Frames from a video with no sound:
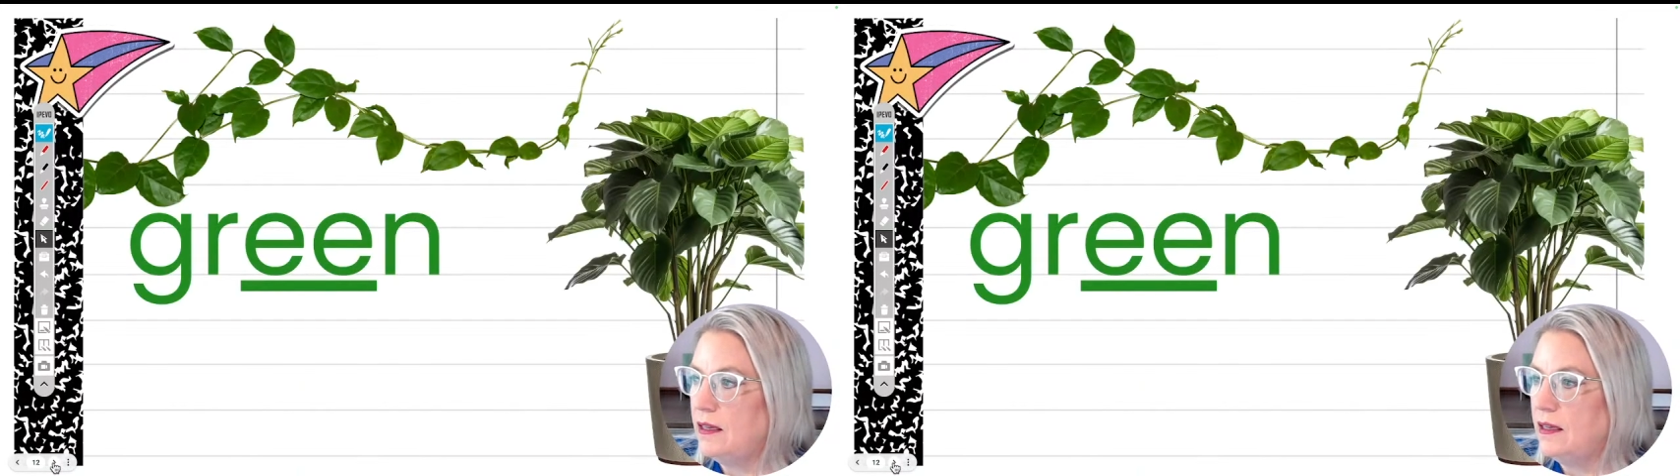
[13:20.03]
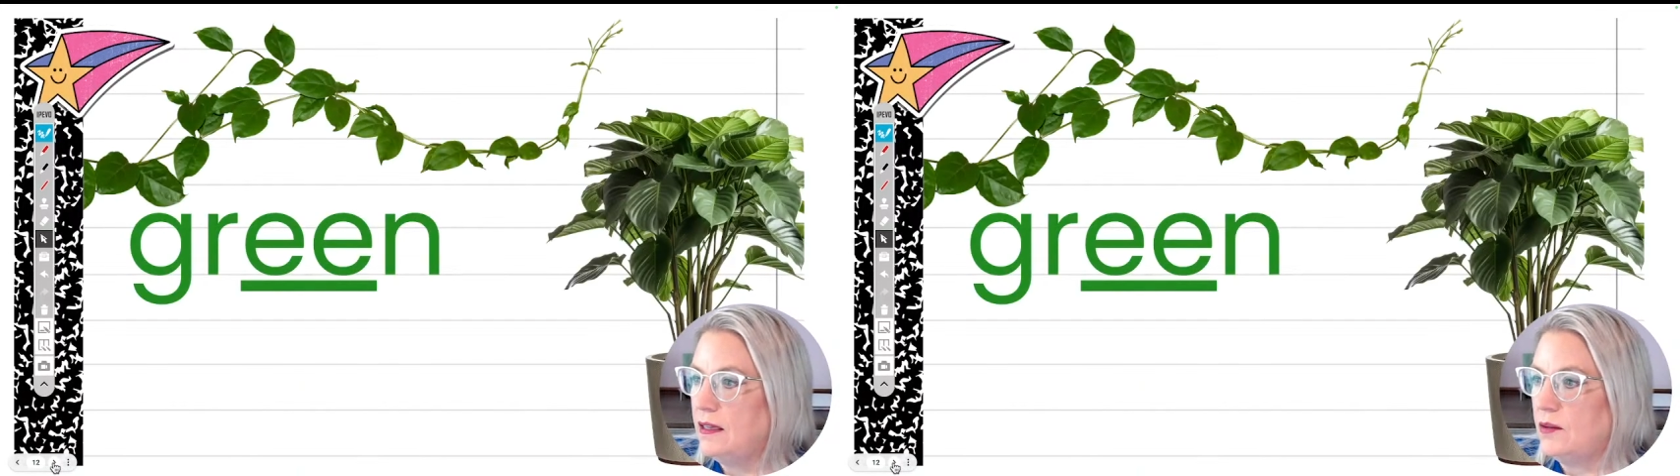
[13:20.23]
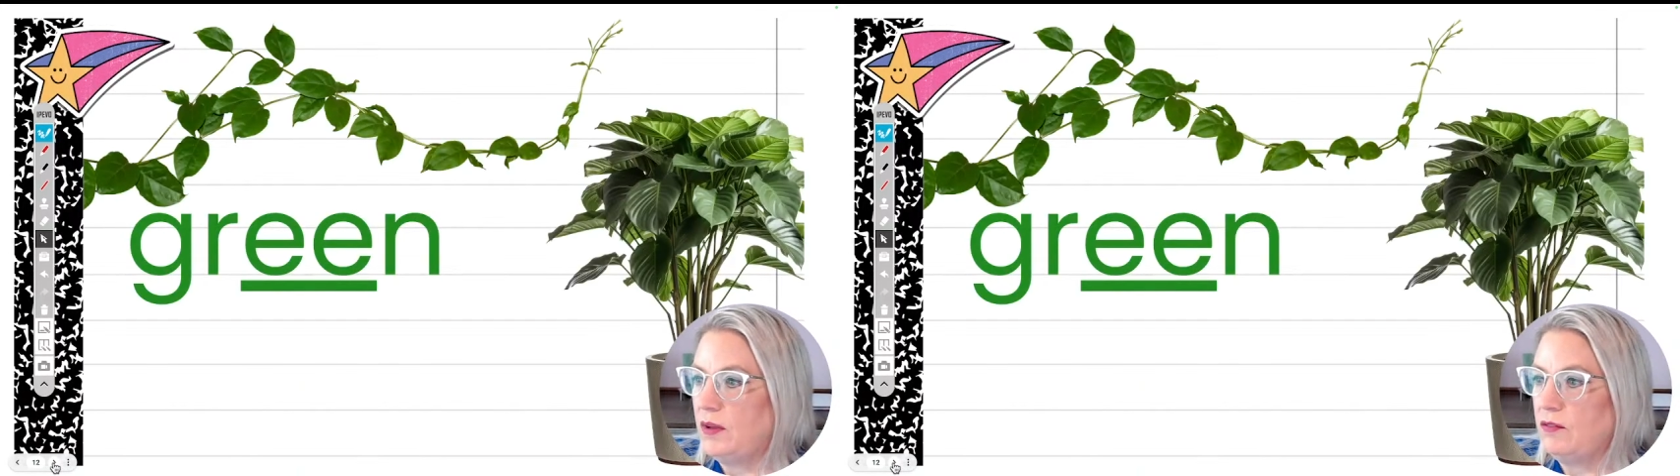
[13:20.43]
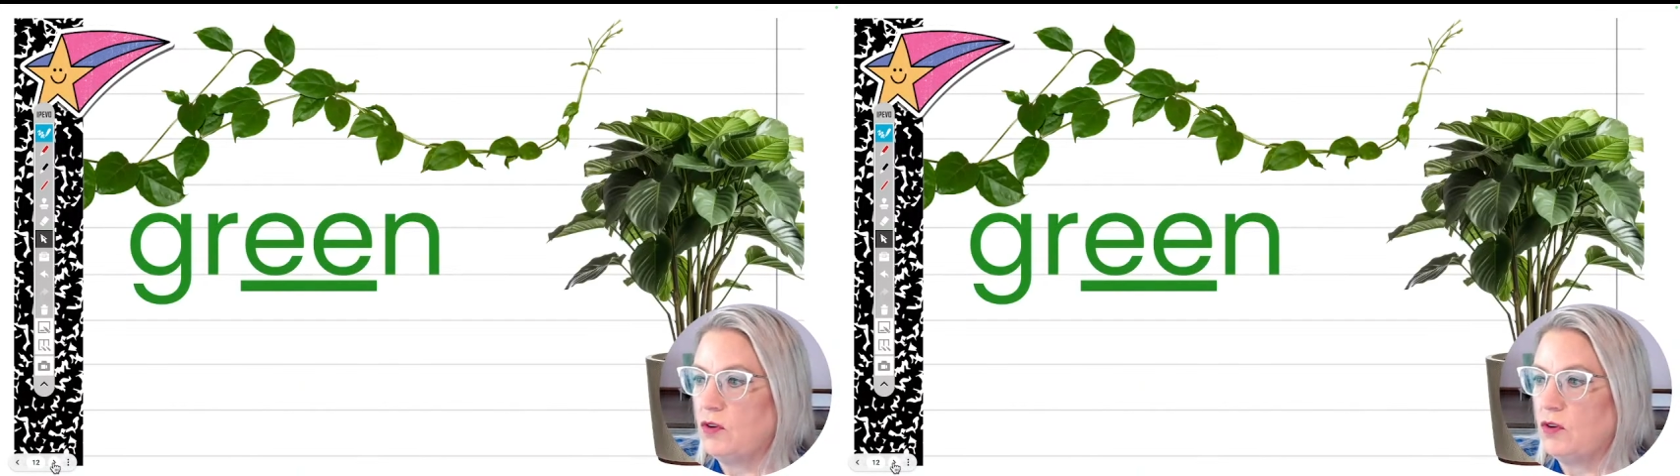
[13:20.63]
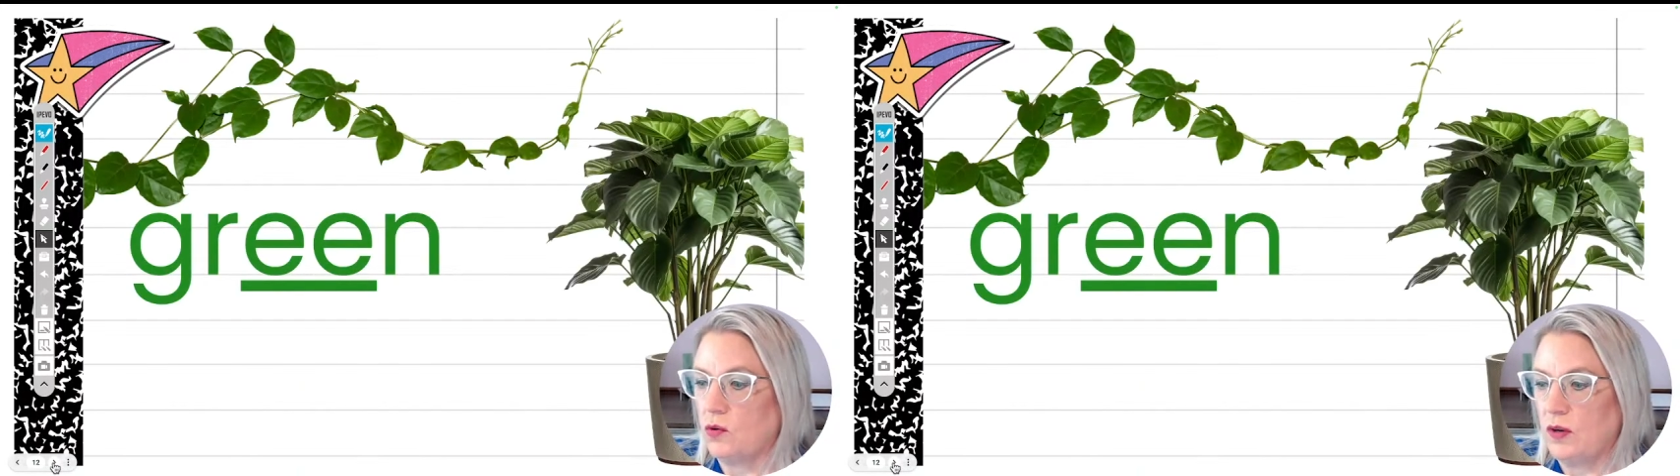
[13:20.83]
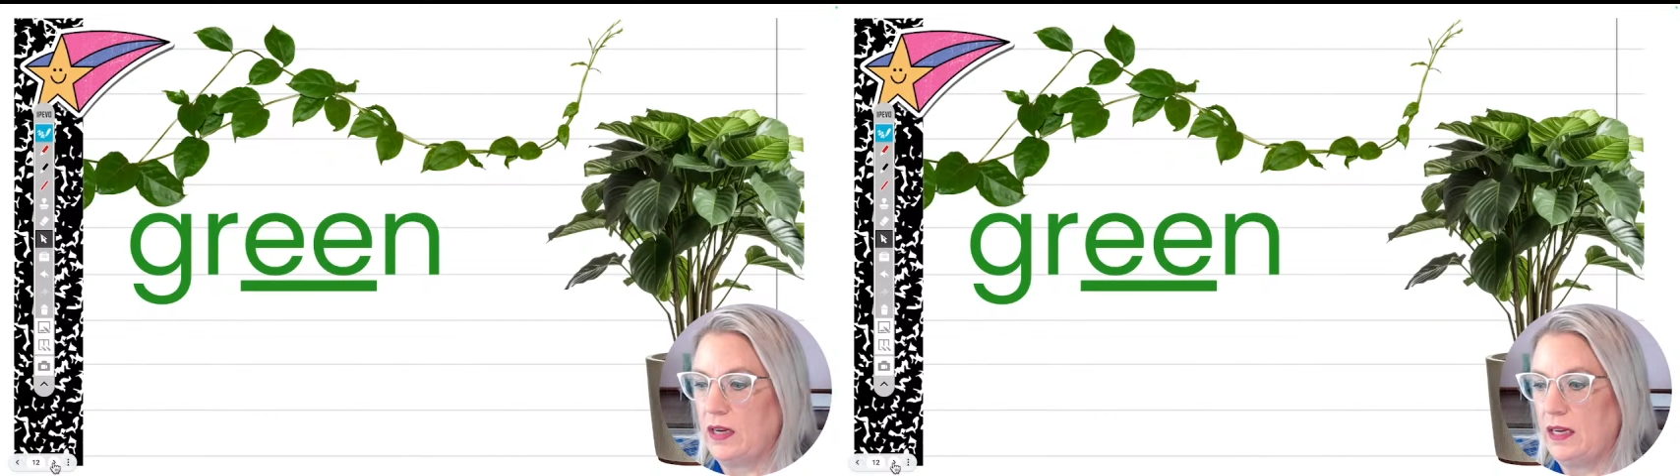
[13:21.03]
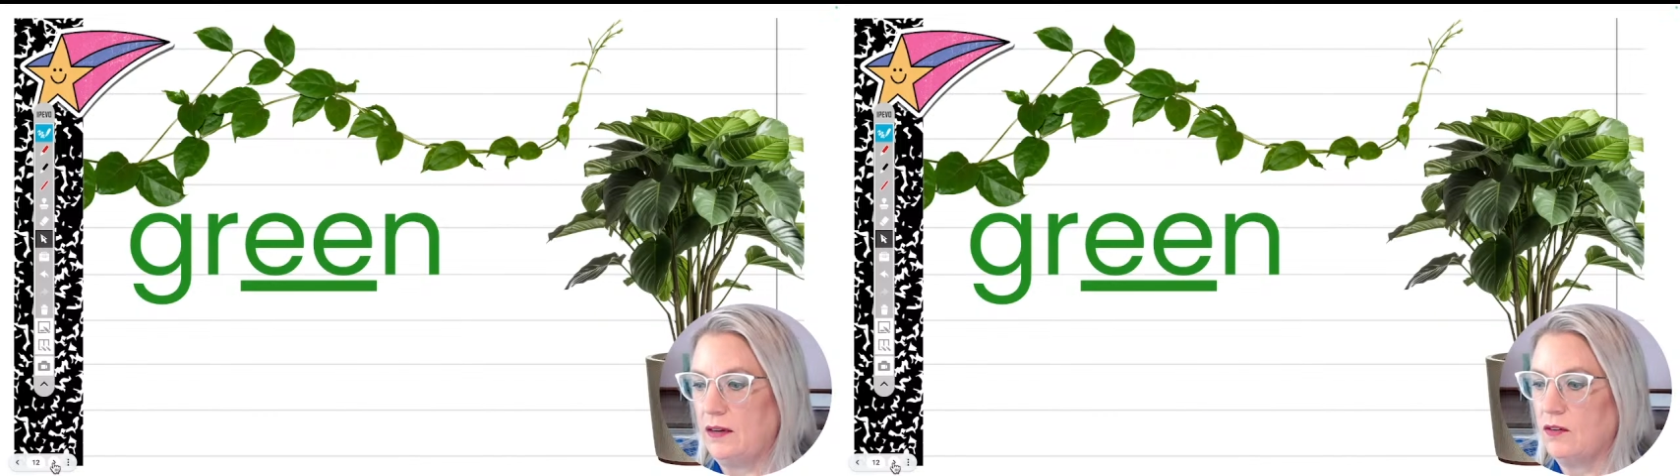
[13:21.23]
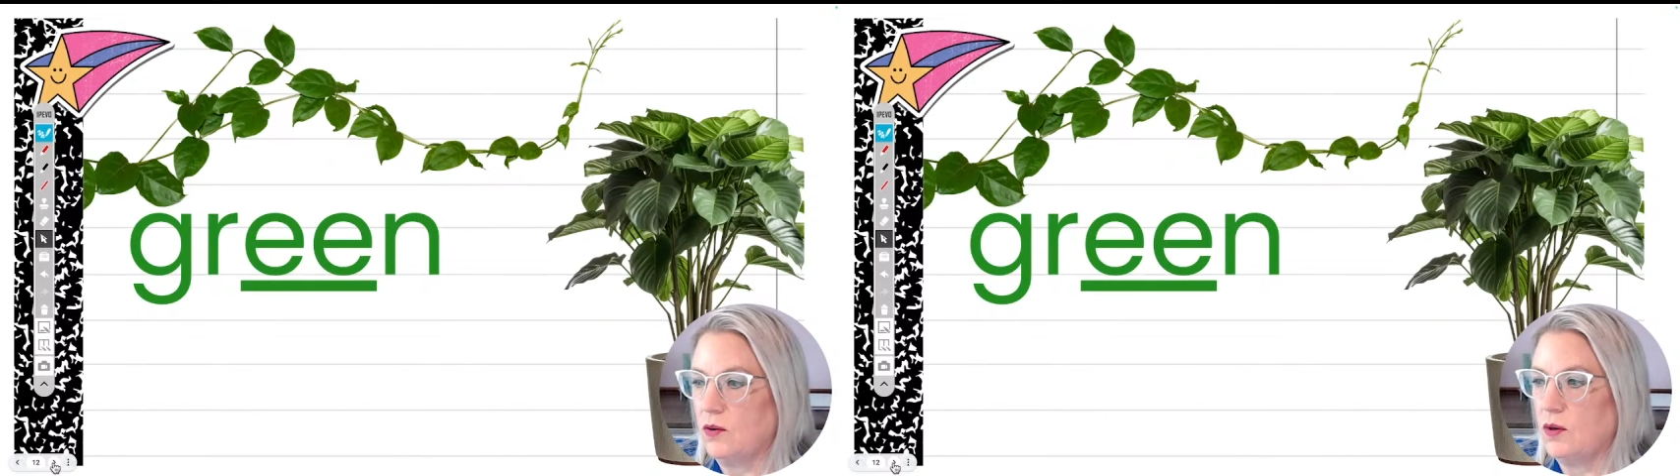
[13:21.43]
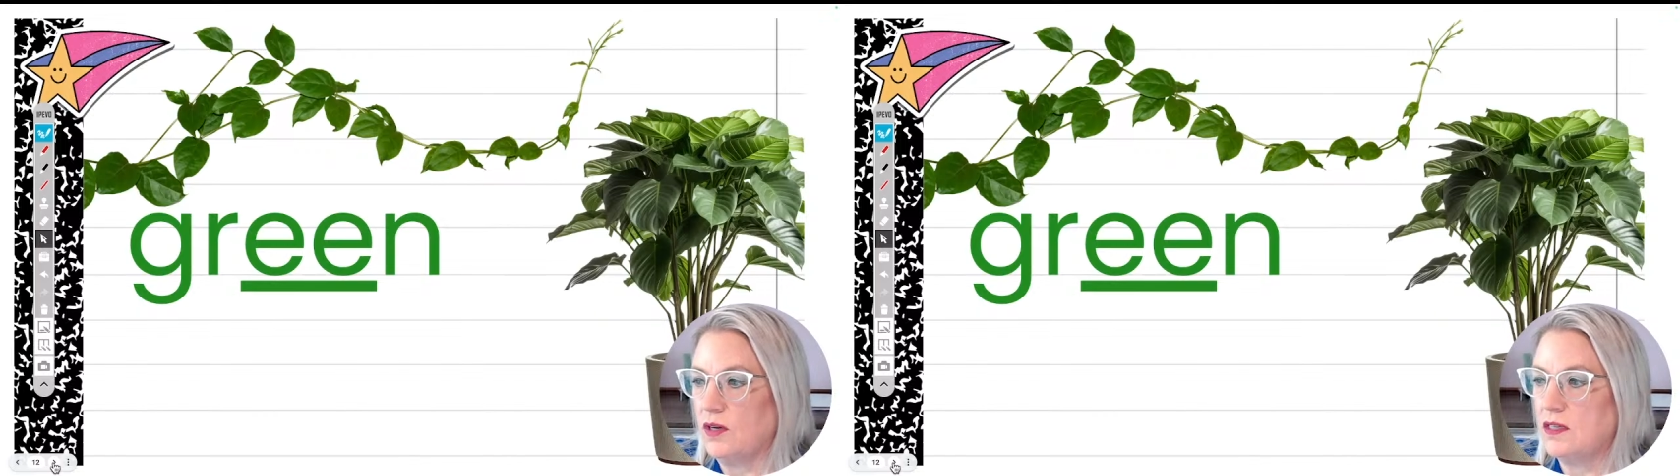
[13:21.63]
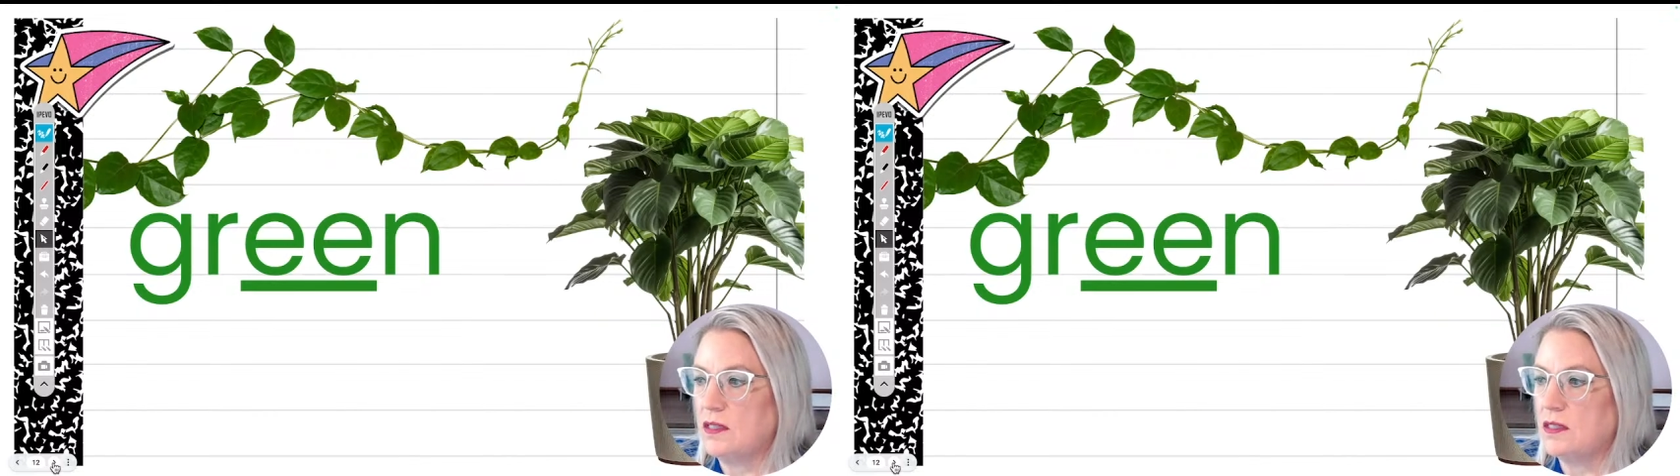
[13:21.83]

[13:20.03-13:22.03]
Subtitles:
We have green, of course,